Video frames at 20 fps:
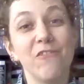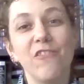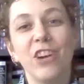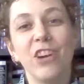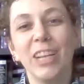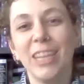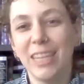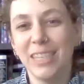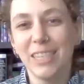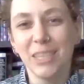
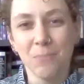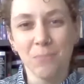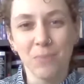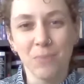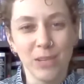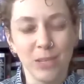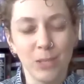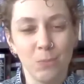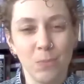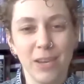Really
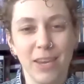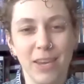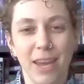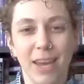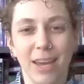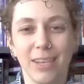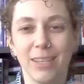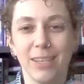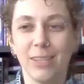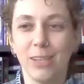simply
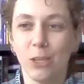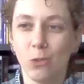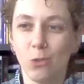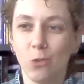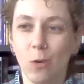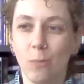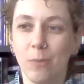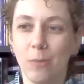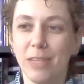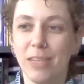speaking,
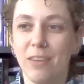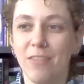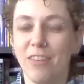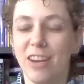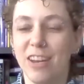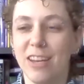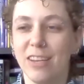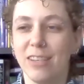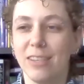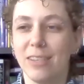
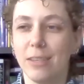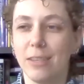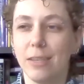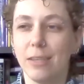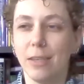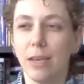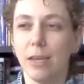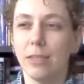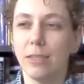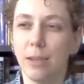cisnormativity is
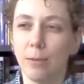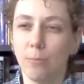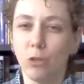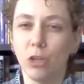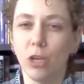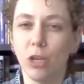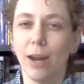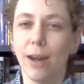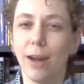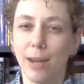this
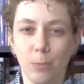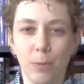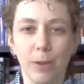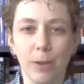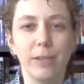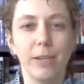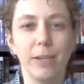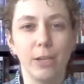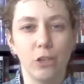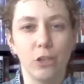assumption and
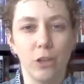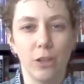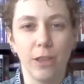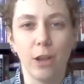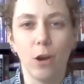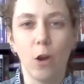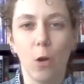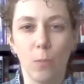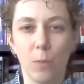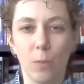expectation
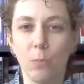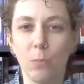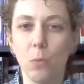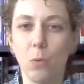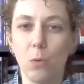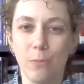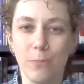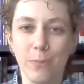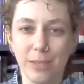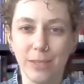that all people
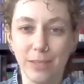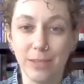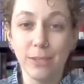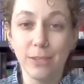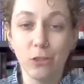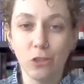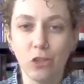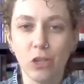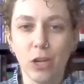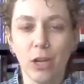will be
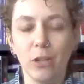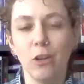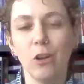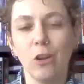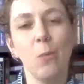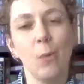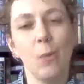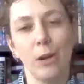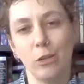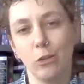
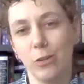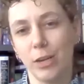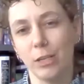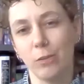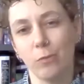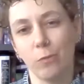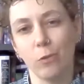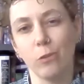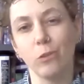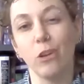cisgender, where
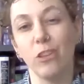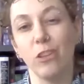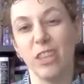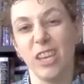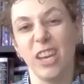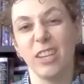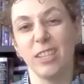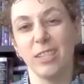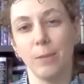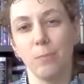trans folks are
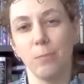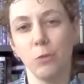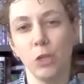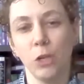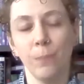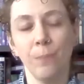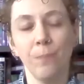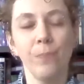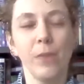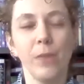the
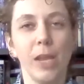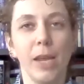exception.